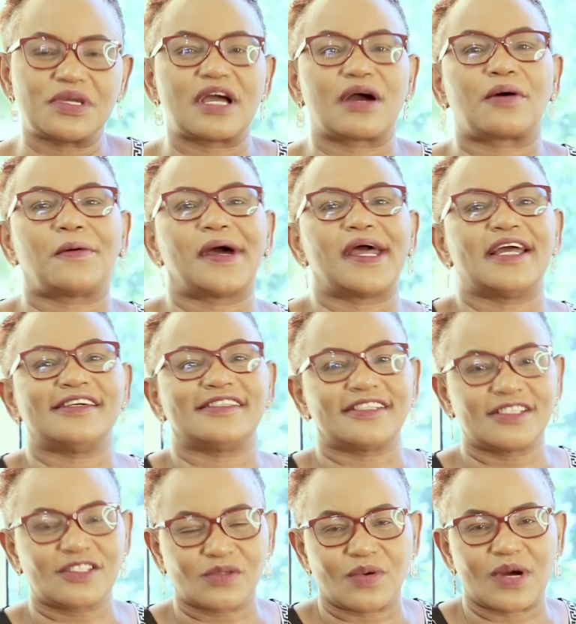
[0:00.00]
we acquire in
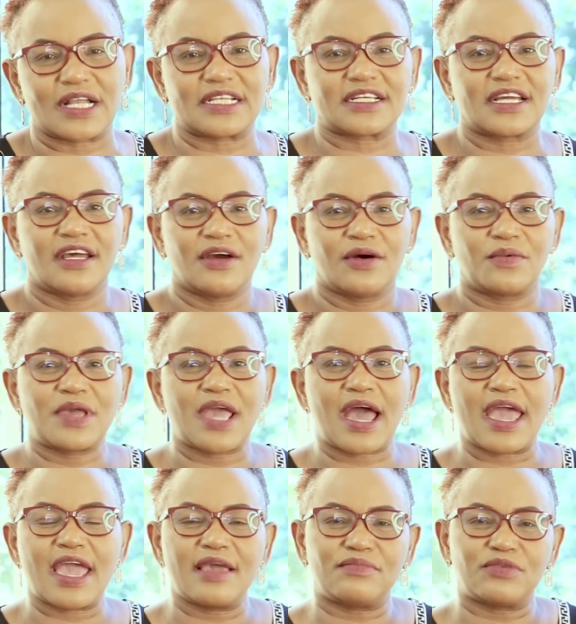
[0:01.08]
this world, we
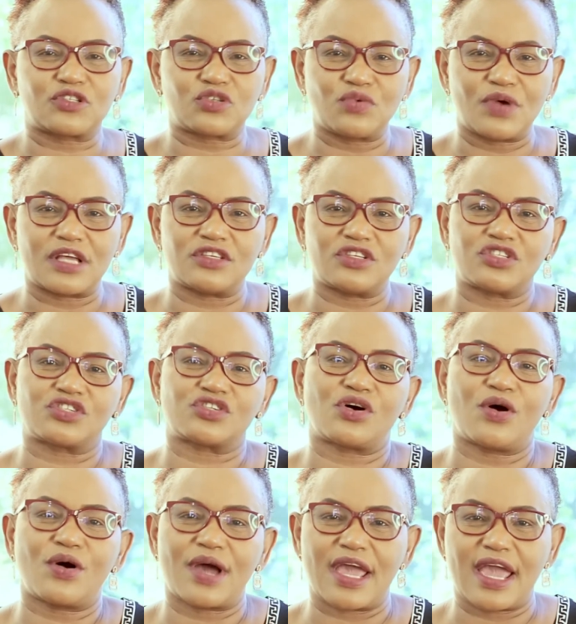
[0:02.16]
are able to
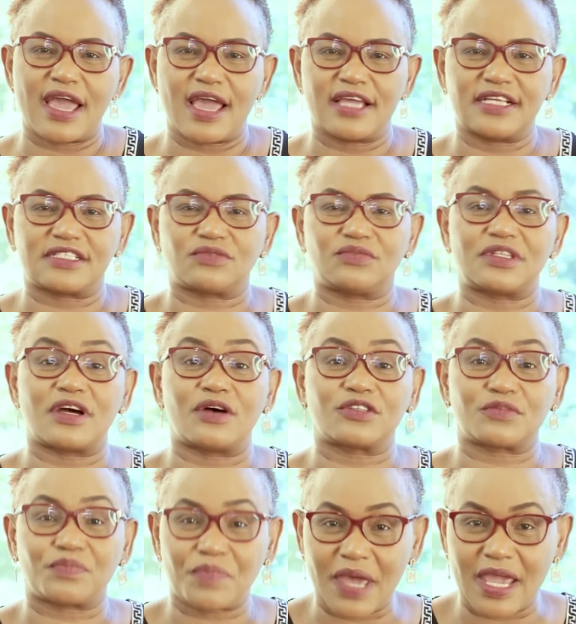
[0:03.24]
enjoy it
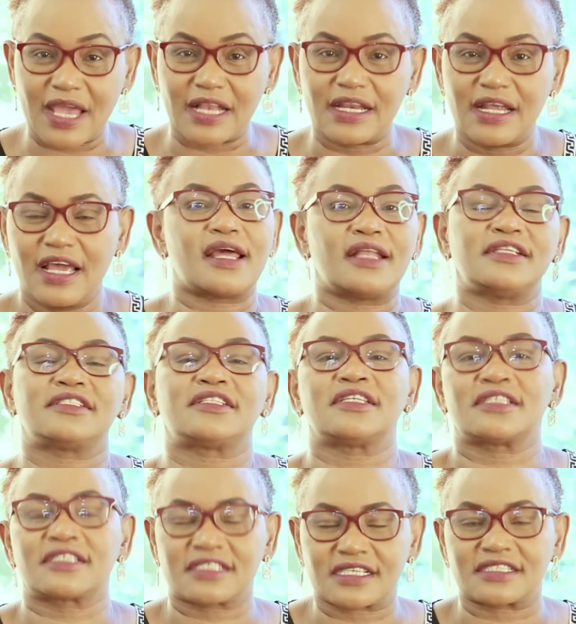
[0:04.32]
without pain, and it
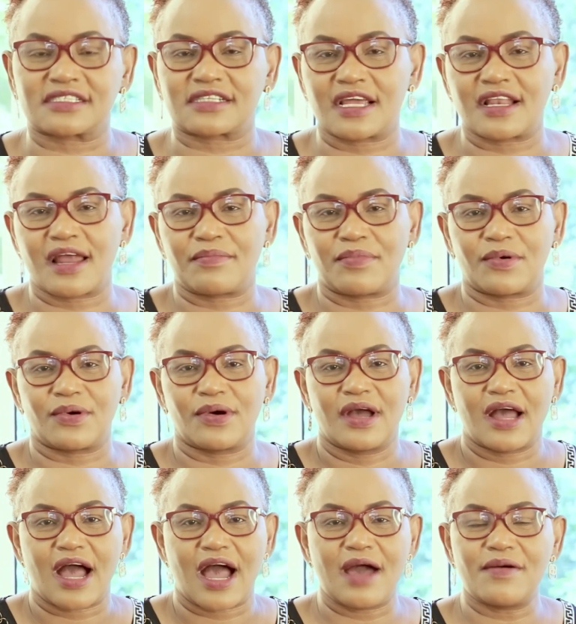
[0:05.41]
is sustainable.
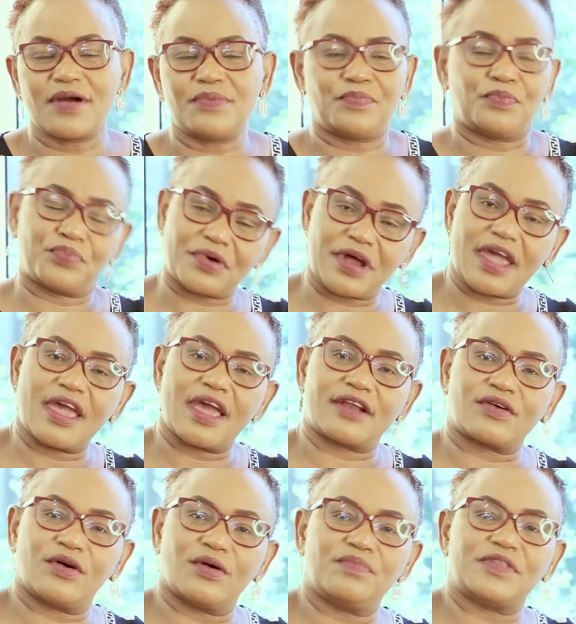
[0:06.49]
I pray
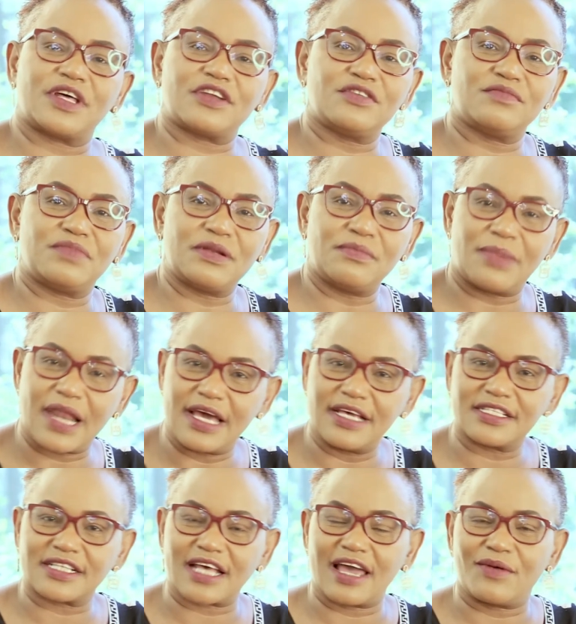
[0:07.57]
and hope that you've been
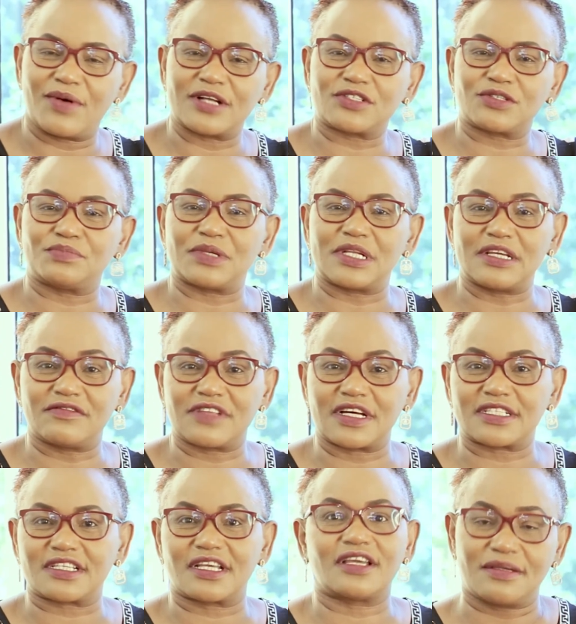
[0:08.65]
blessed. I want to believe
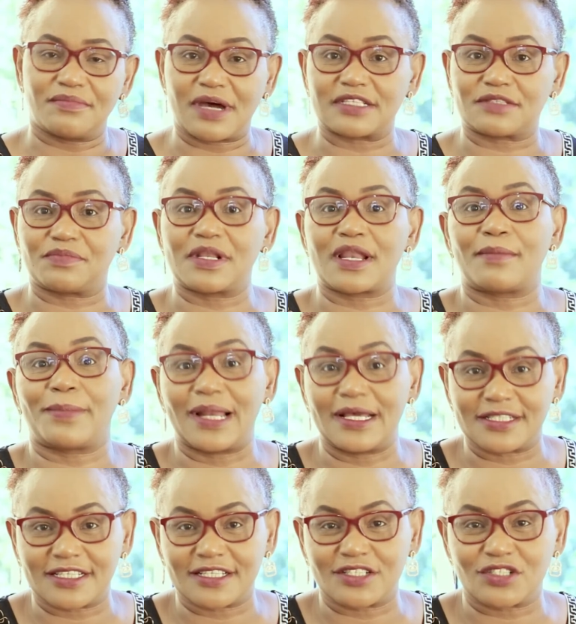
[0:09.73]
that Tim has been a
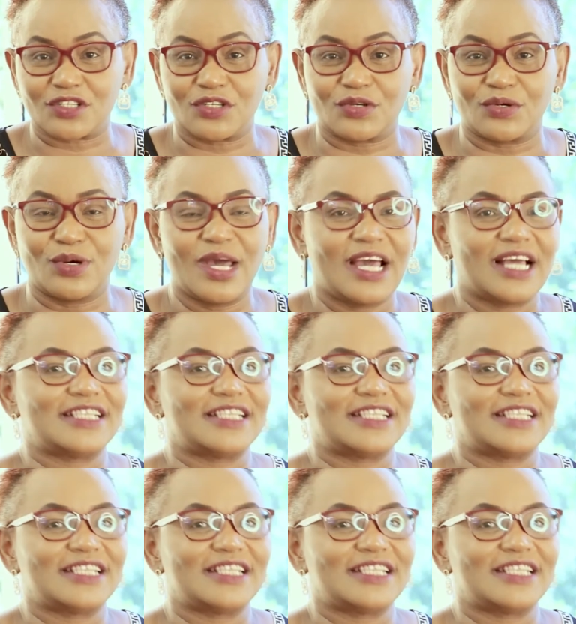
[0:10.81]
blessing to you,